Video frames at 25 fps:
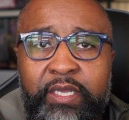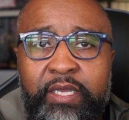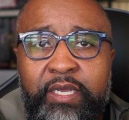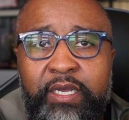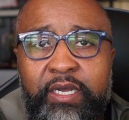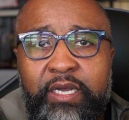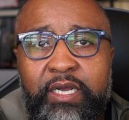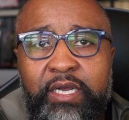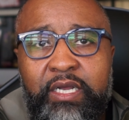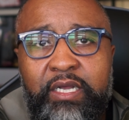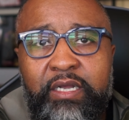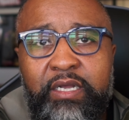
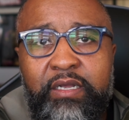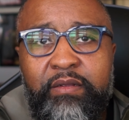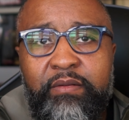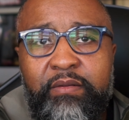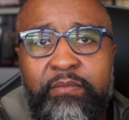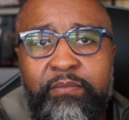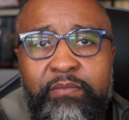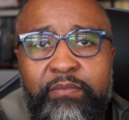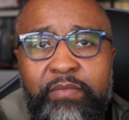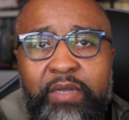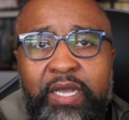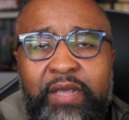
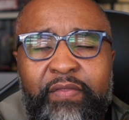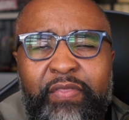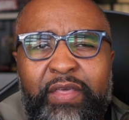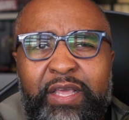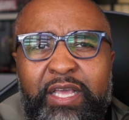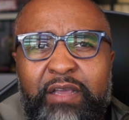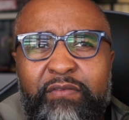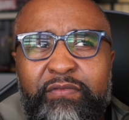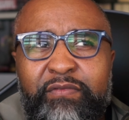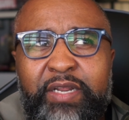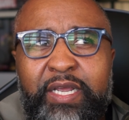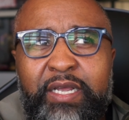I think
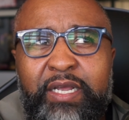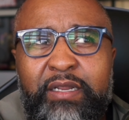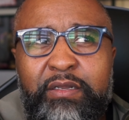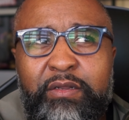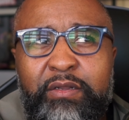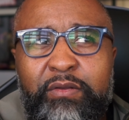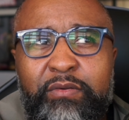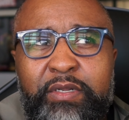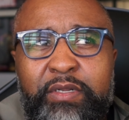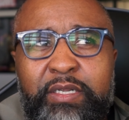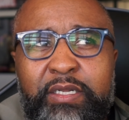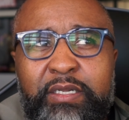I've
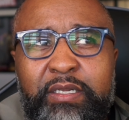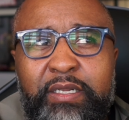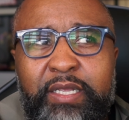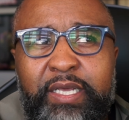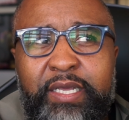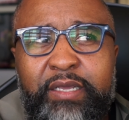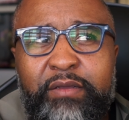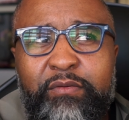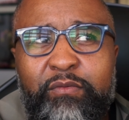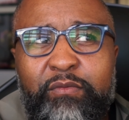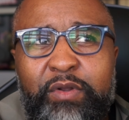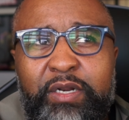downloaded
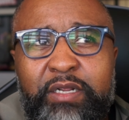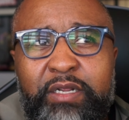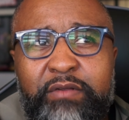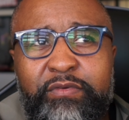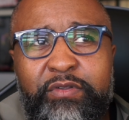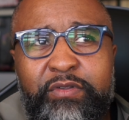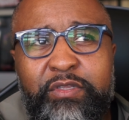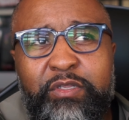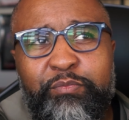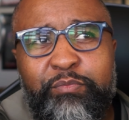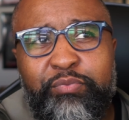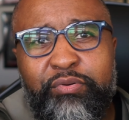like whatever
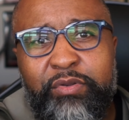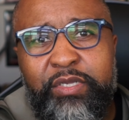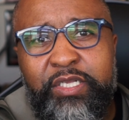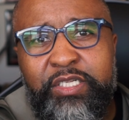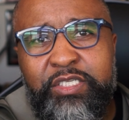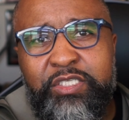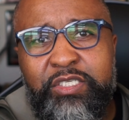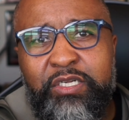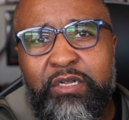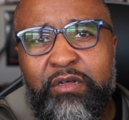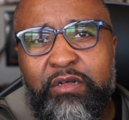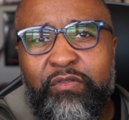the
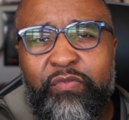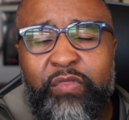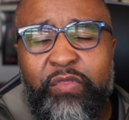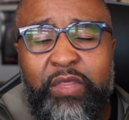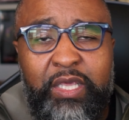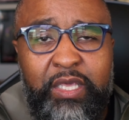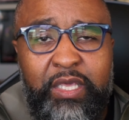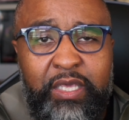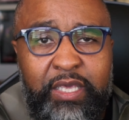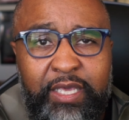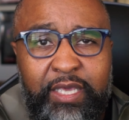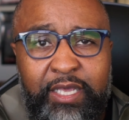pre-installed
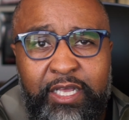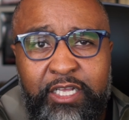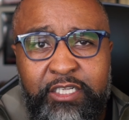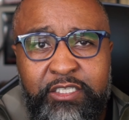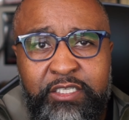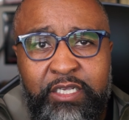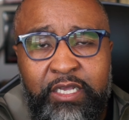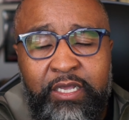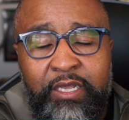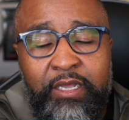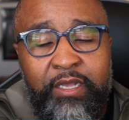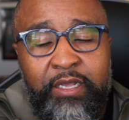thing is.
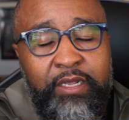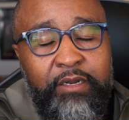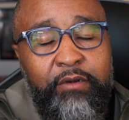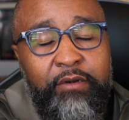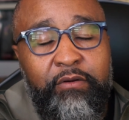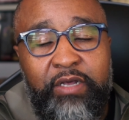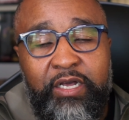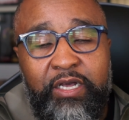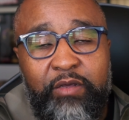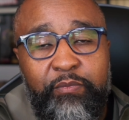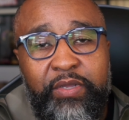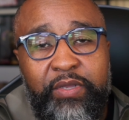I don't know
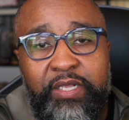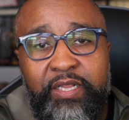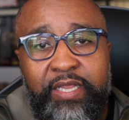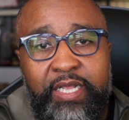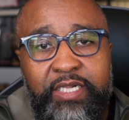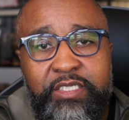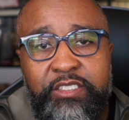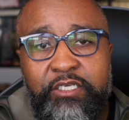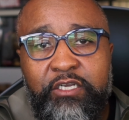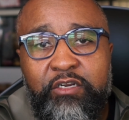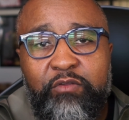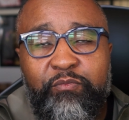how big that's
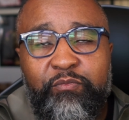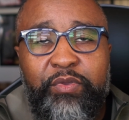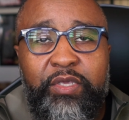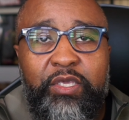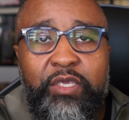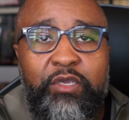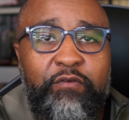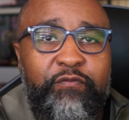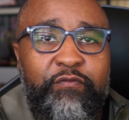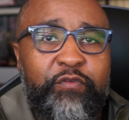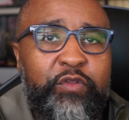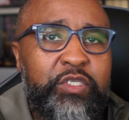going to be, or
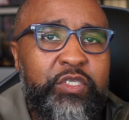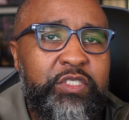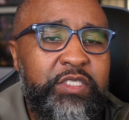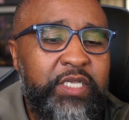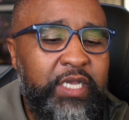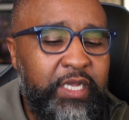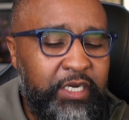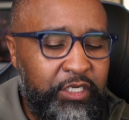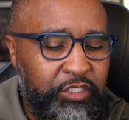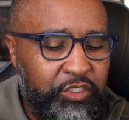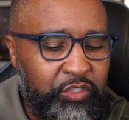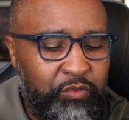if you
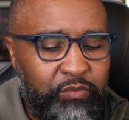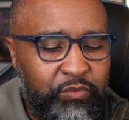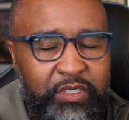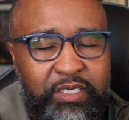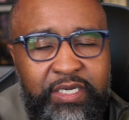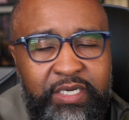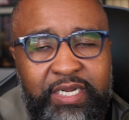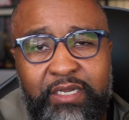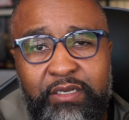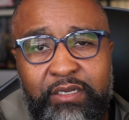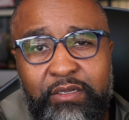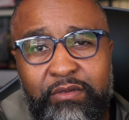decide that you want to
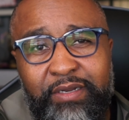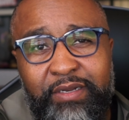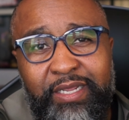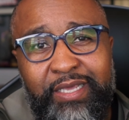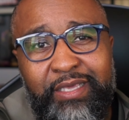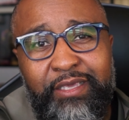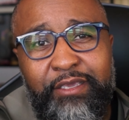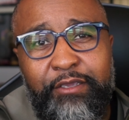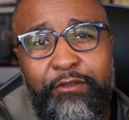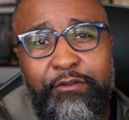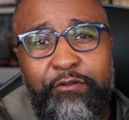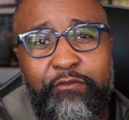download like
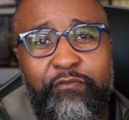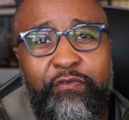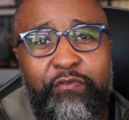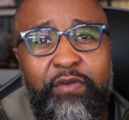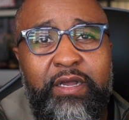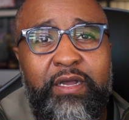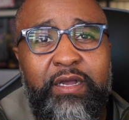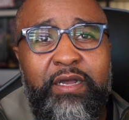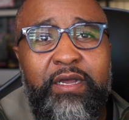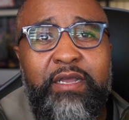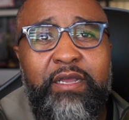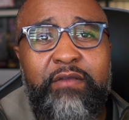Gears
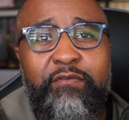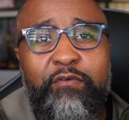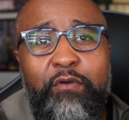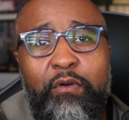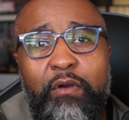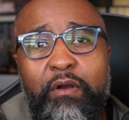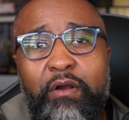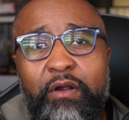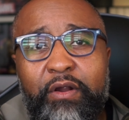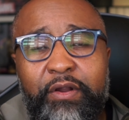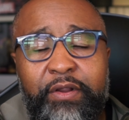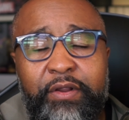5 or
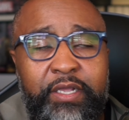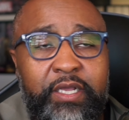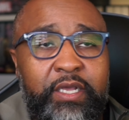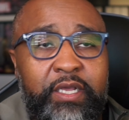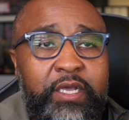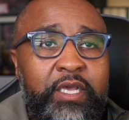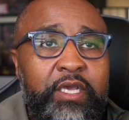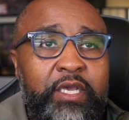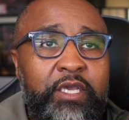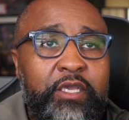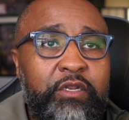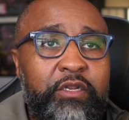Ark,
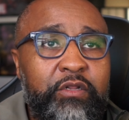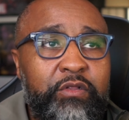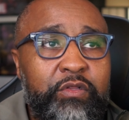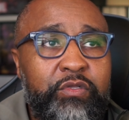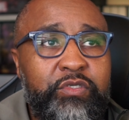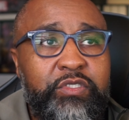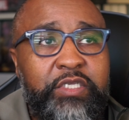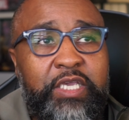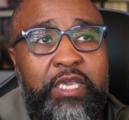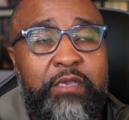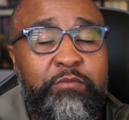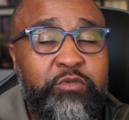those
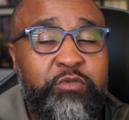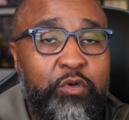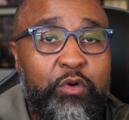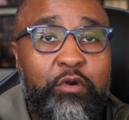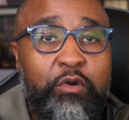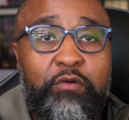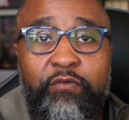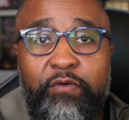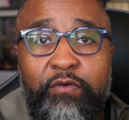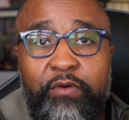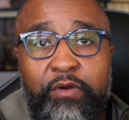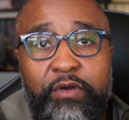games are
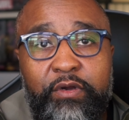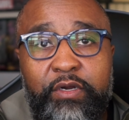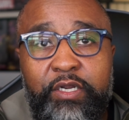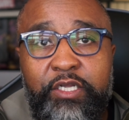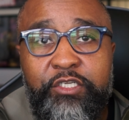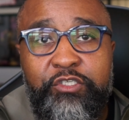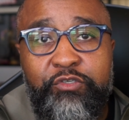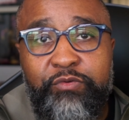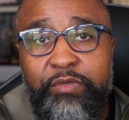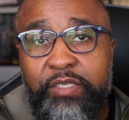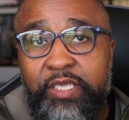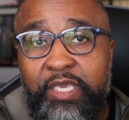over
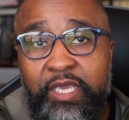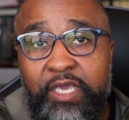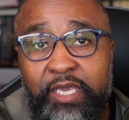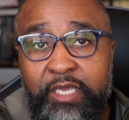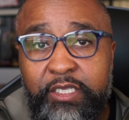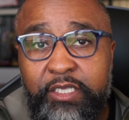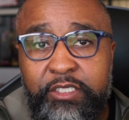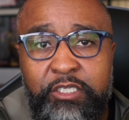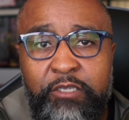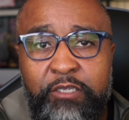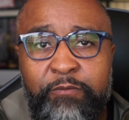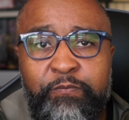100
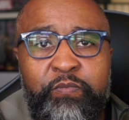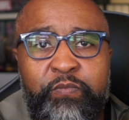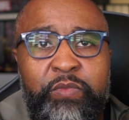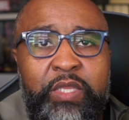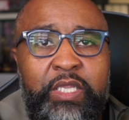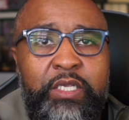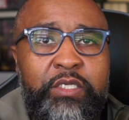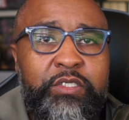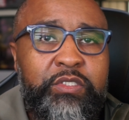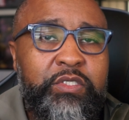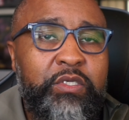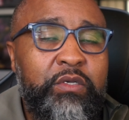gigs.
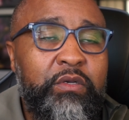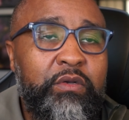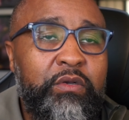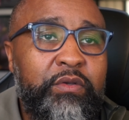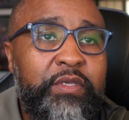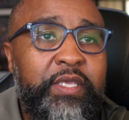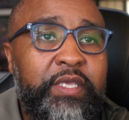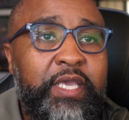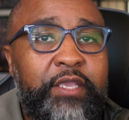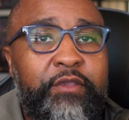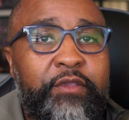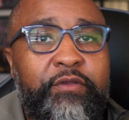So
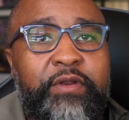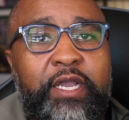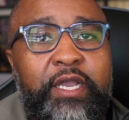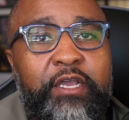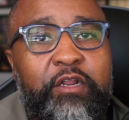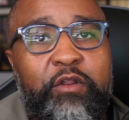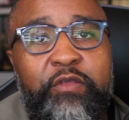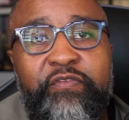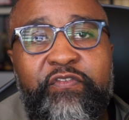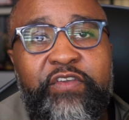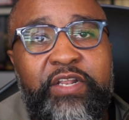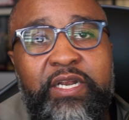yeah, you're not going to
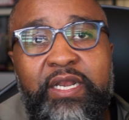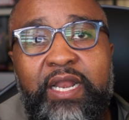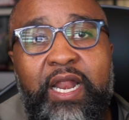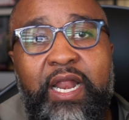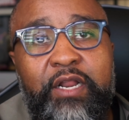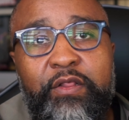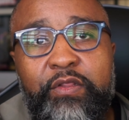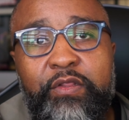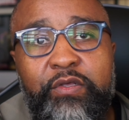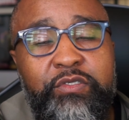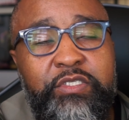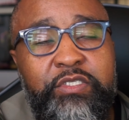feed a lot of
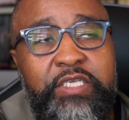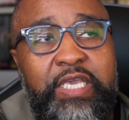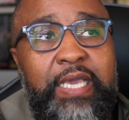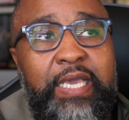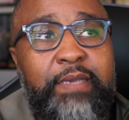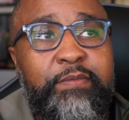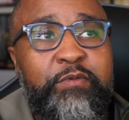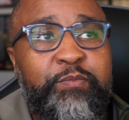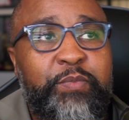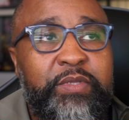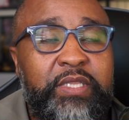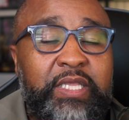those games.
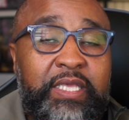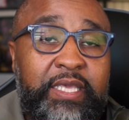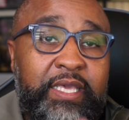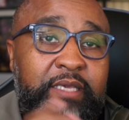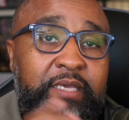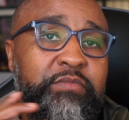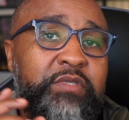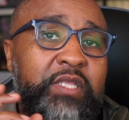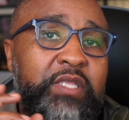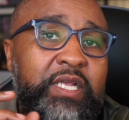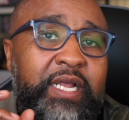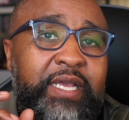But the
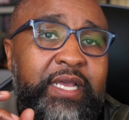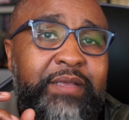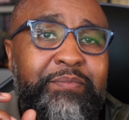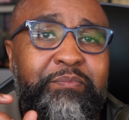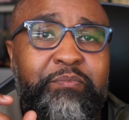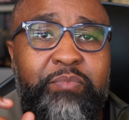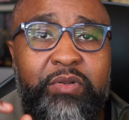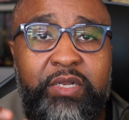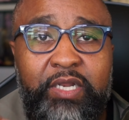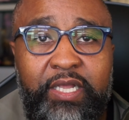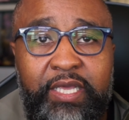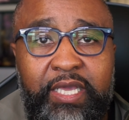games that I
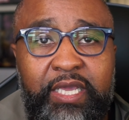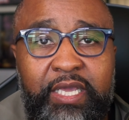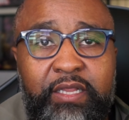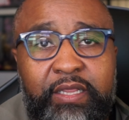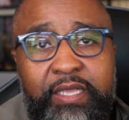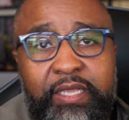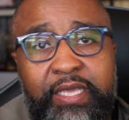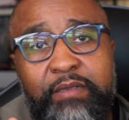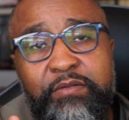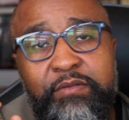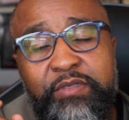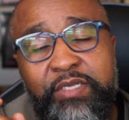play, the
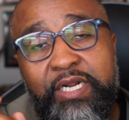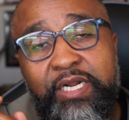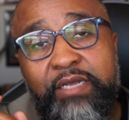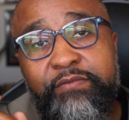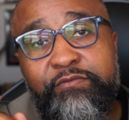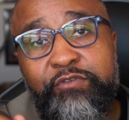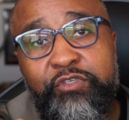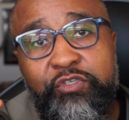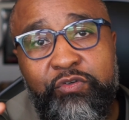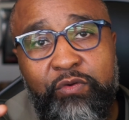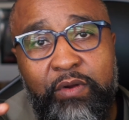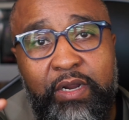games that I've
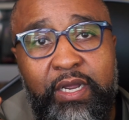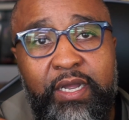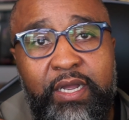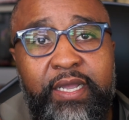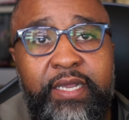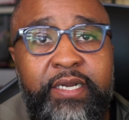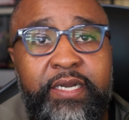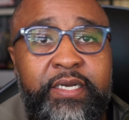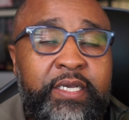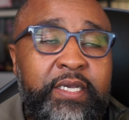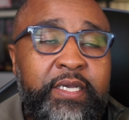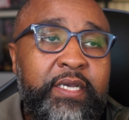
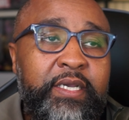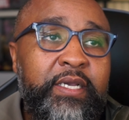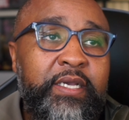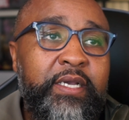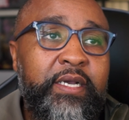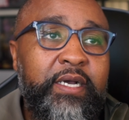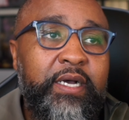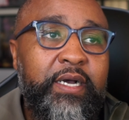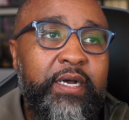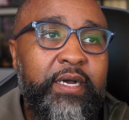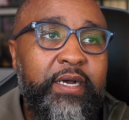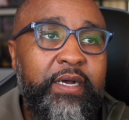tried,
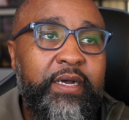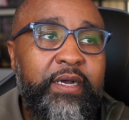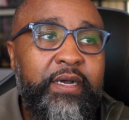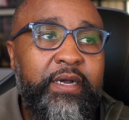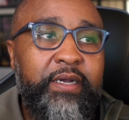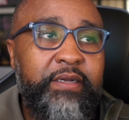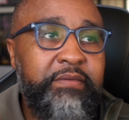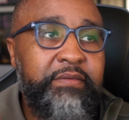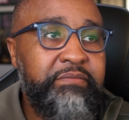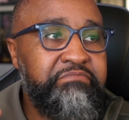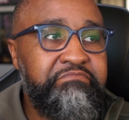uh,